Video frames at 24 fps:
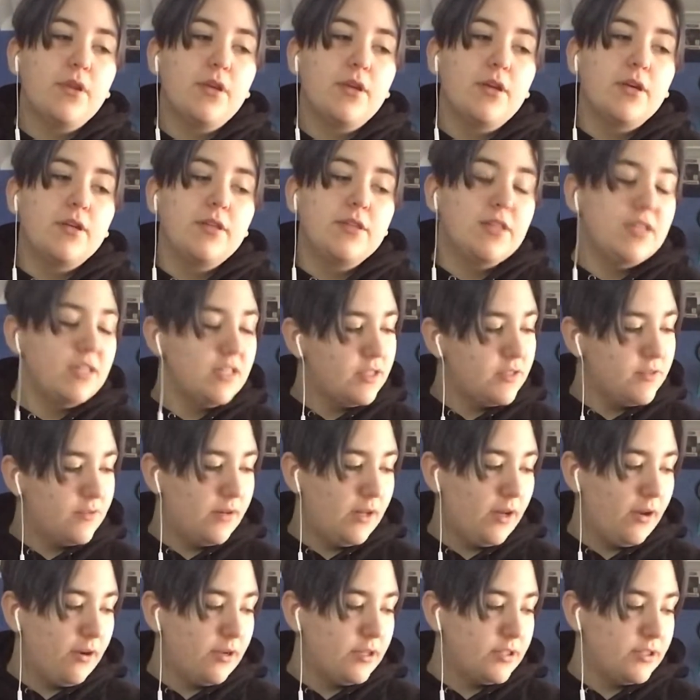This
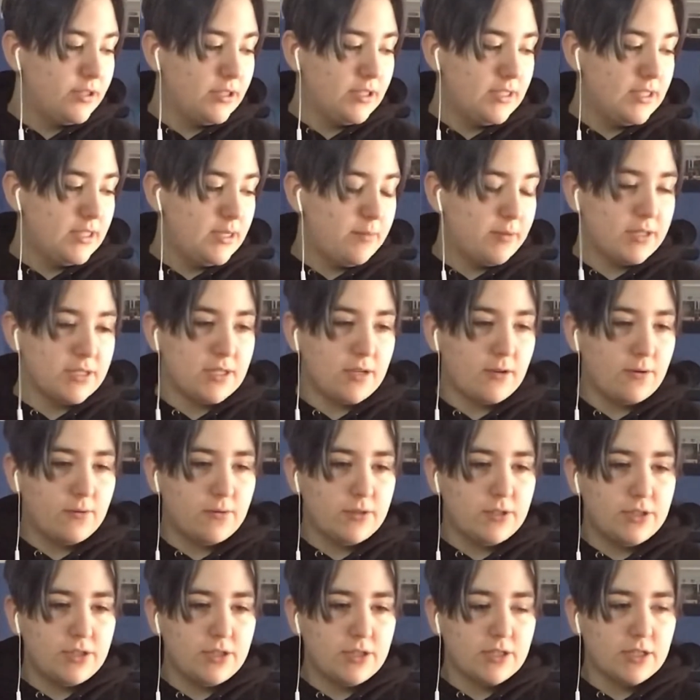video, as you can see by the title,
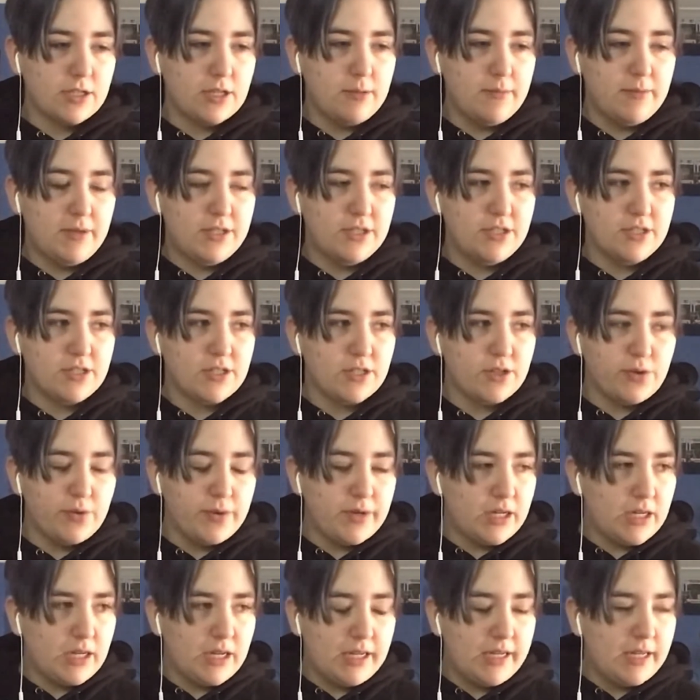is just going to be just a
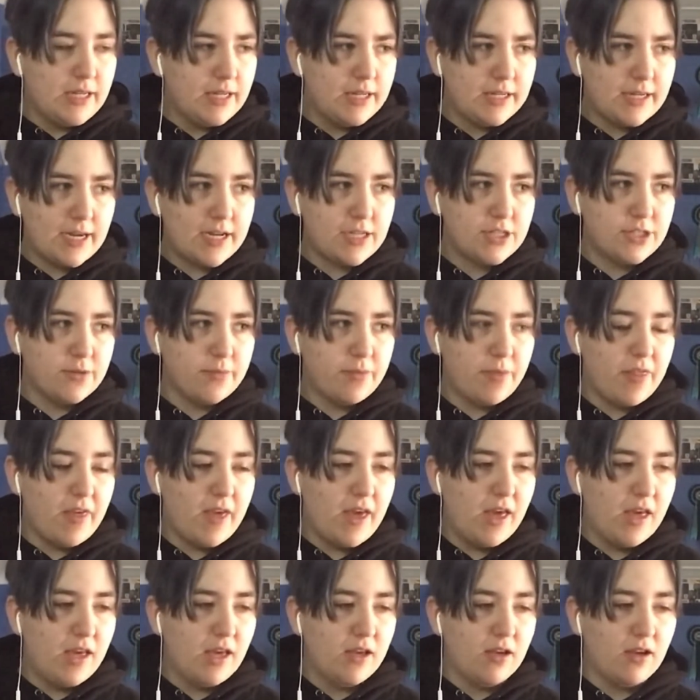quick catch-up
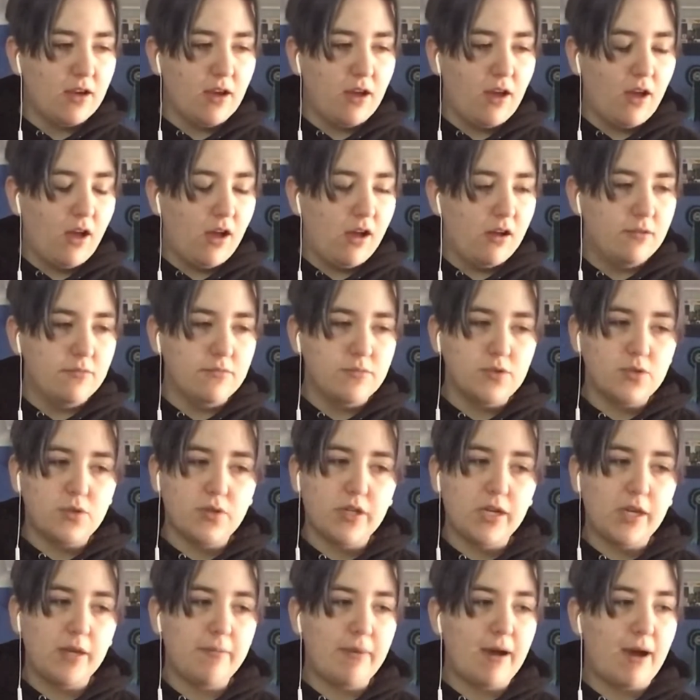thing,
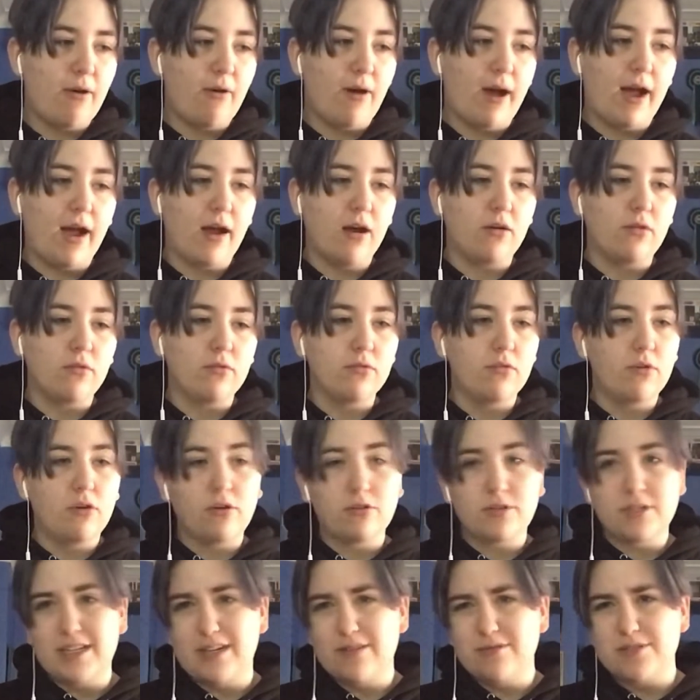talking about how
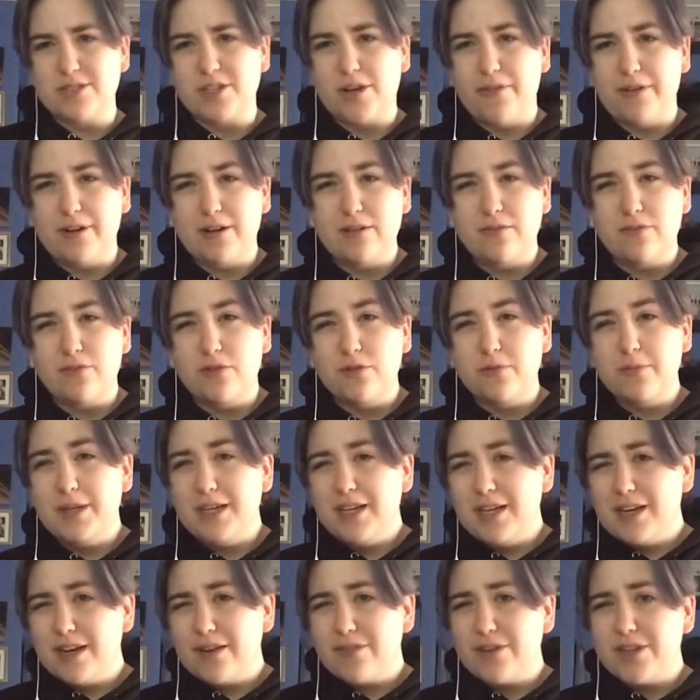lockdown's going for me
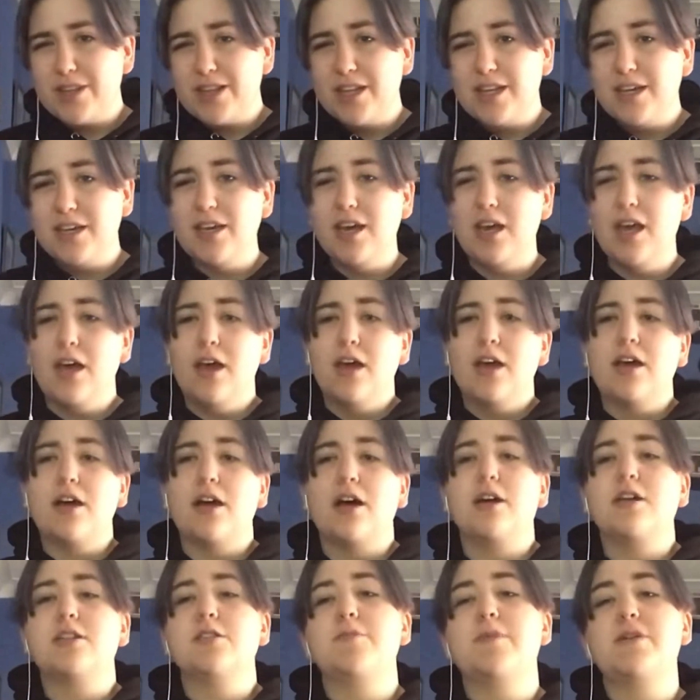and everything,
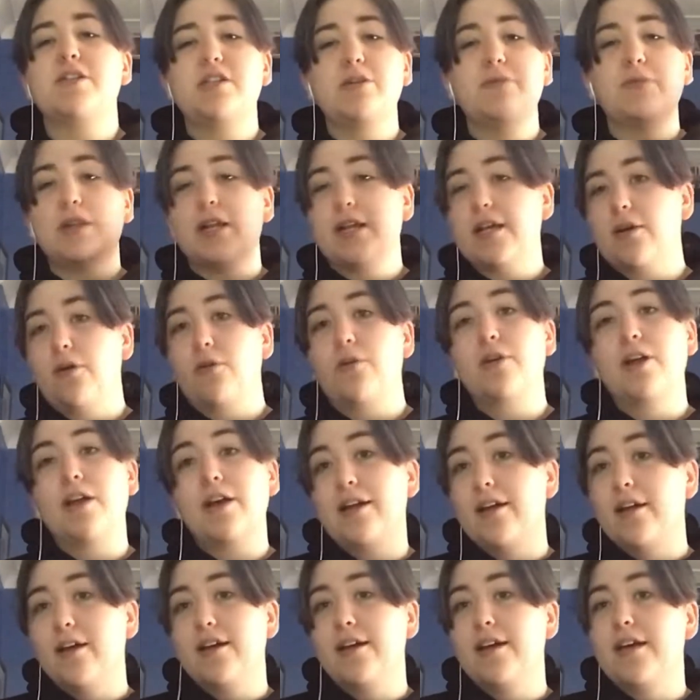especially with online
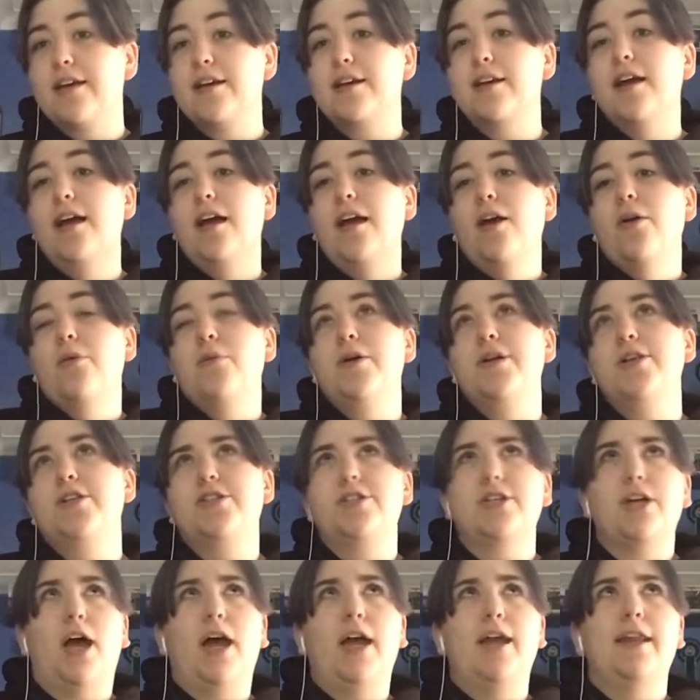learning, which
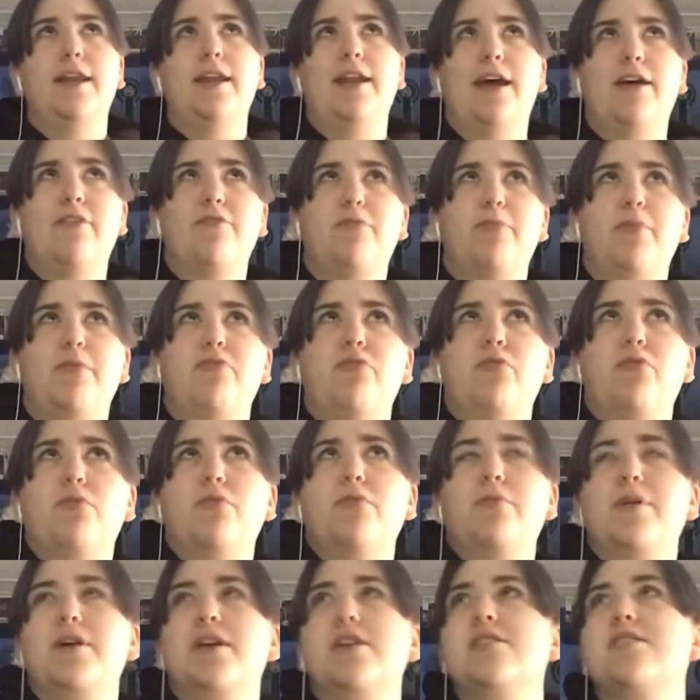I didn't have before
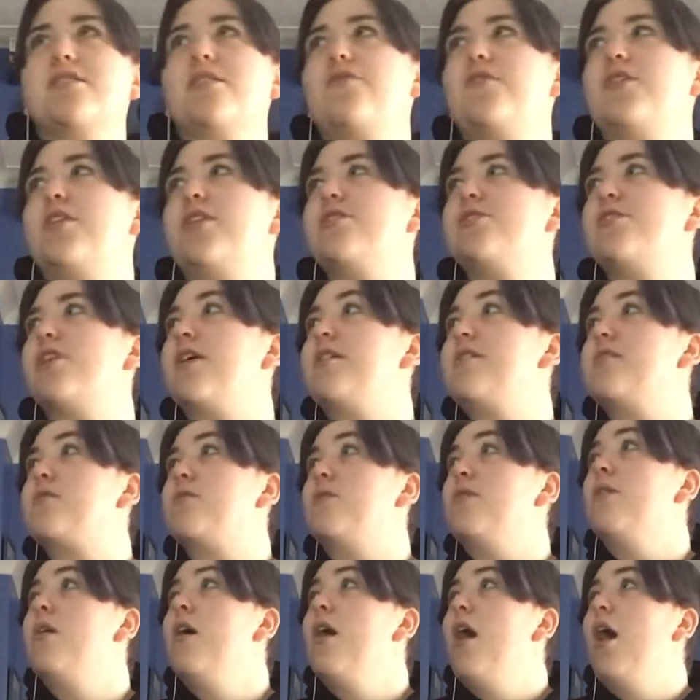because I finished high
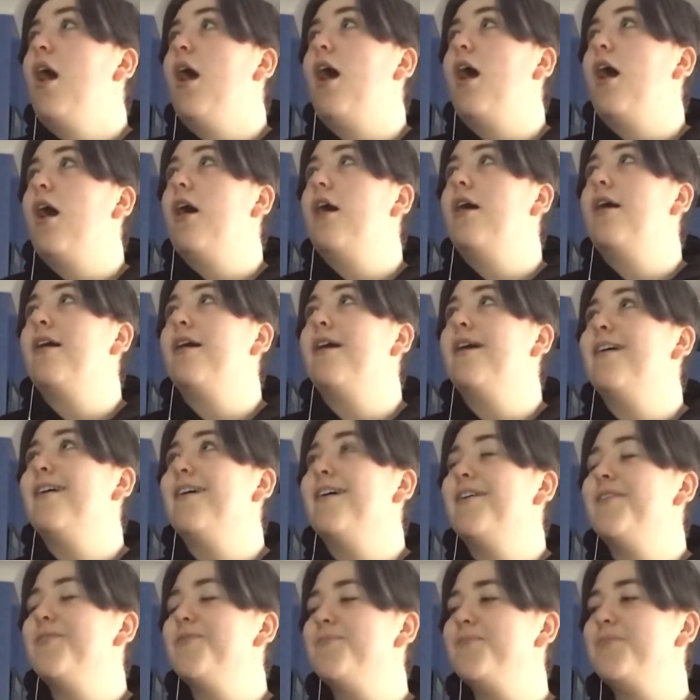school.
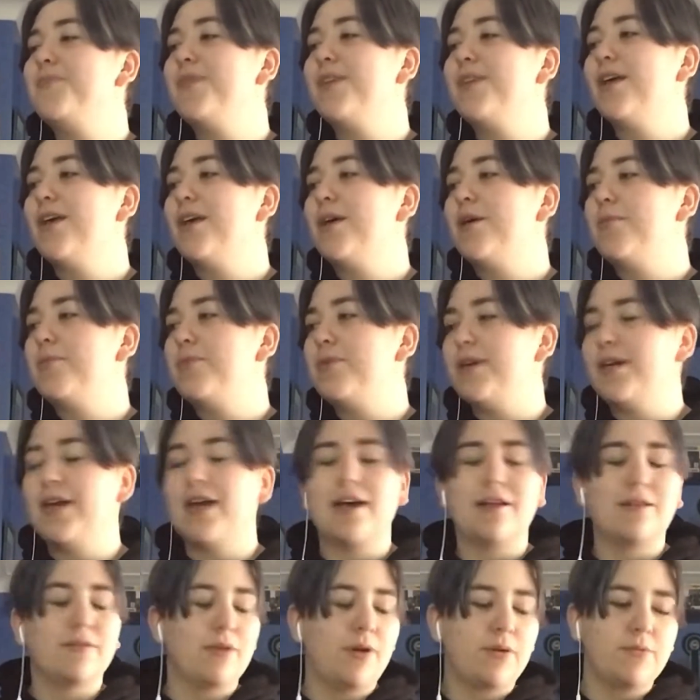But
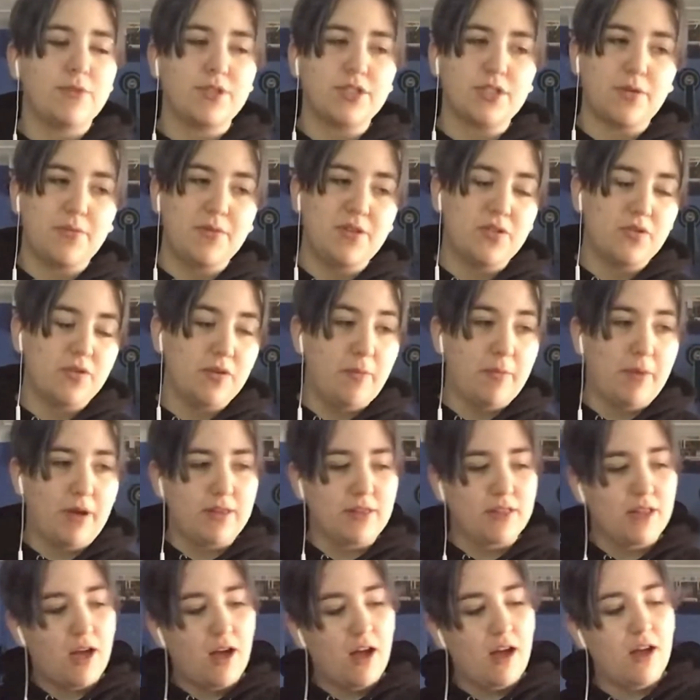yeah, I'm just going to be talking about
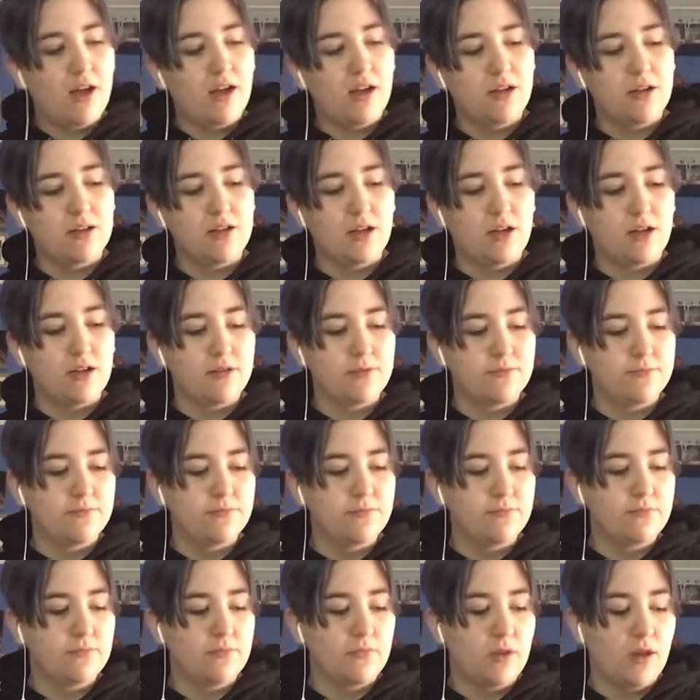that. I'm
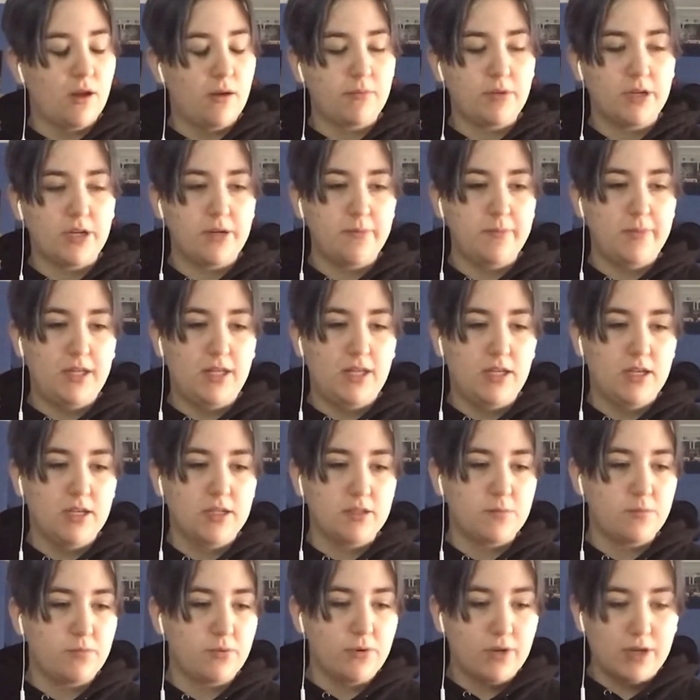going to be
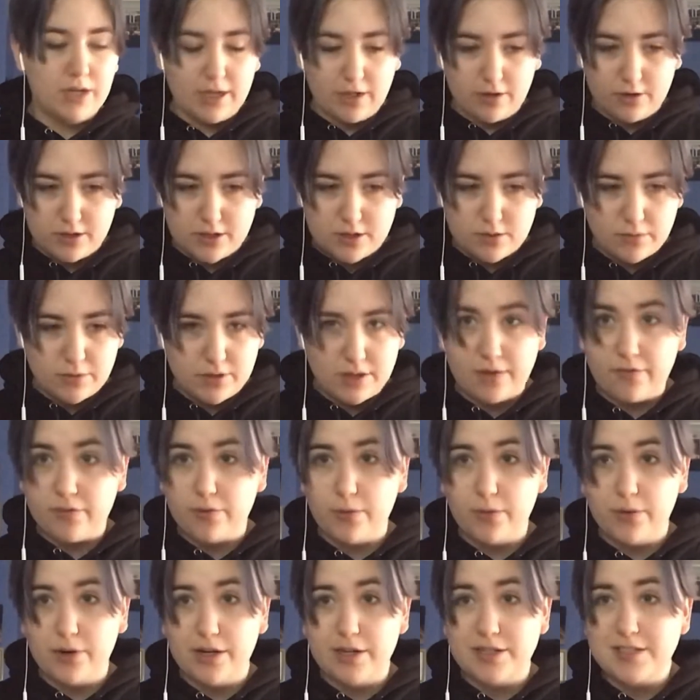as brutally honest with
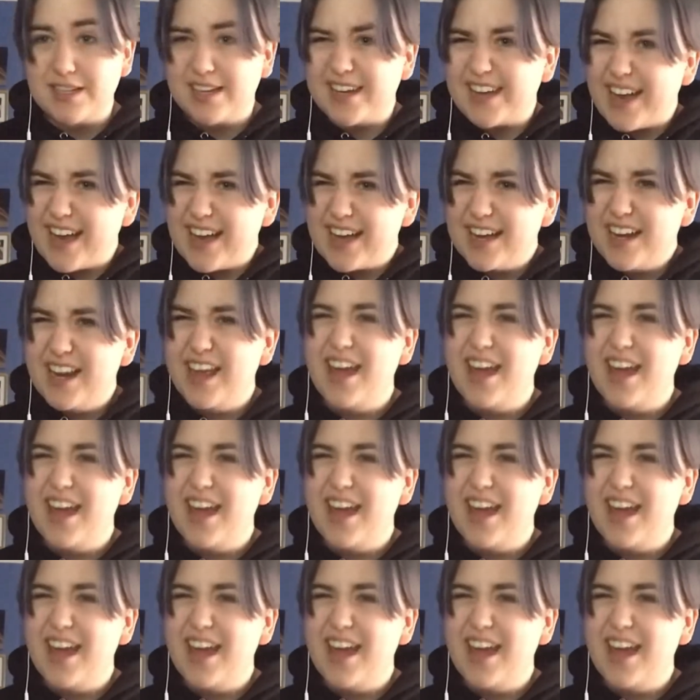everyone as I can.